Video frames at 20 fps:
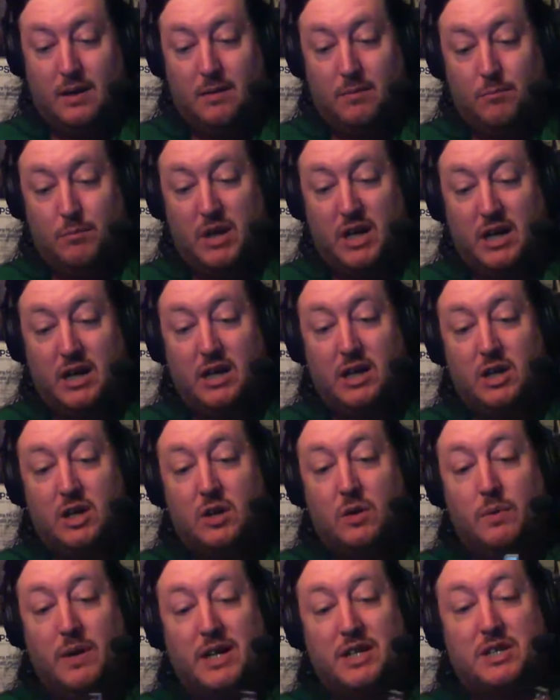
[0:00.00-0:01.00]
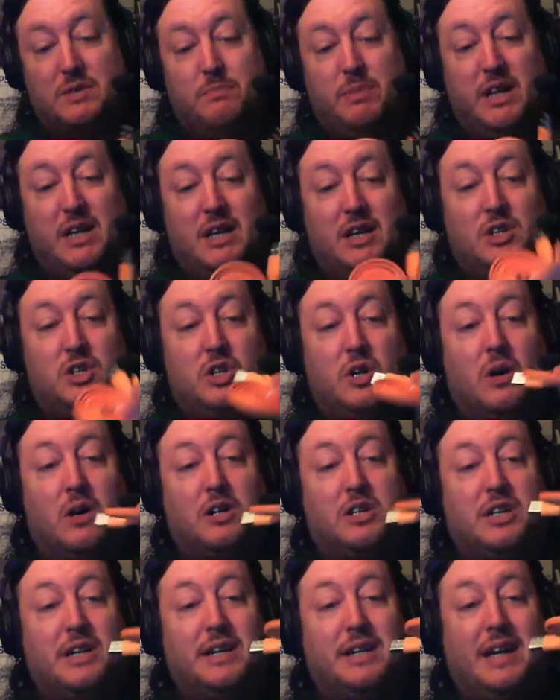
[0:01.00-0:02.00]
mini USB
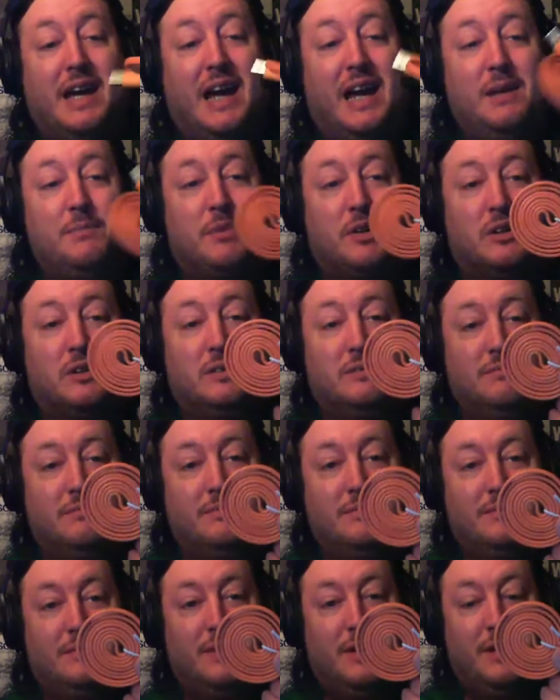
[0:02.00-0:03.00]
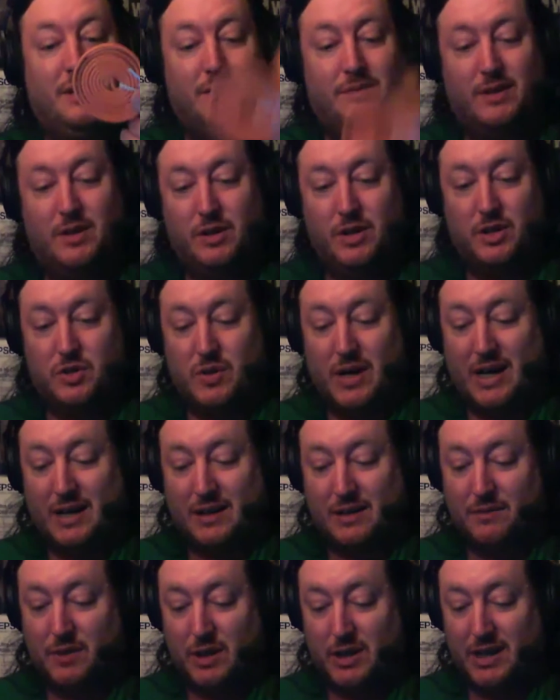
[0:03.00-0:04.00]
charging cable. Very
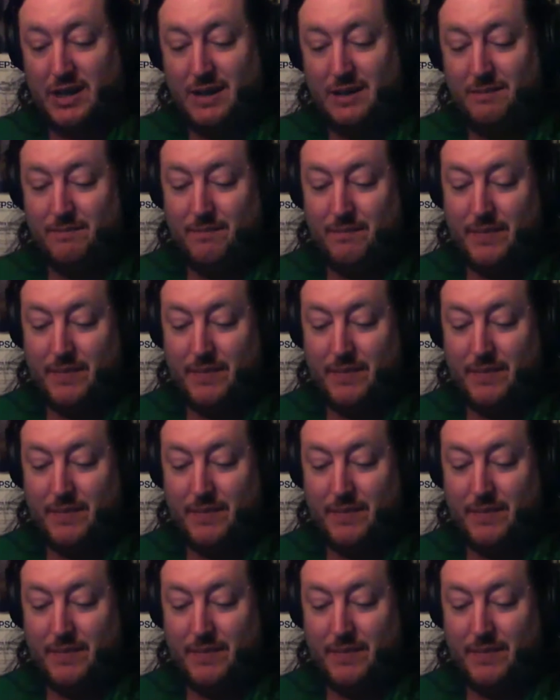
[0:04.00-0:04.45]
attractive looking.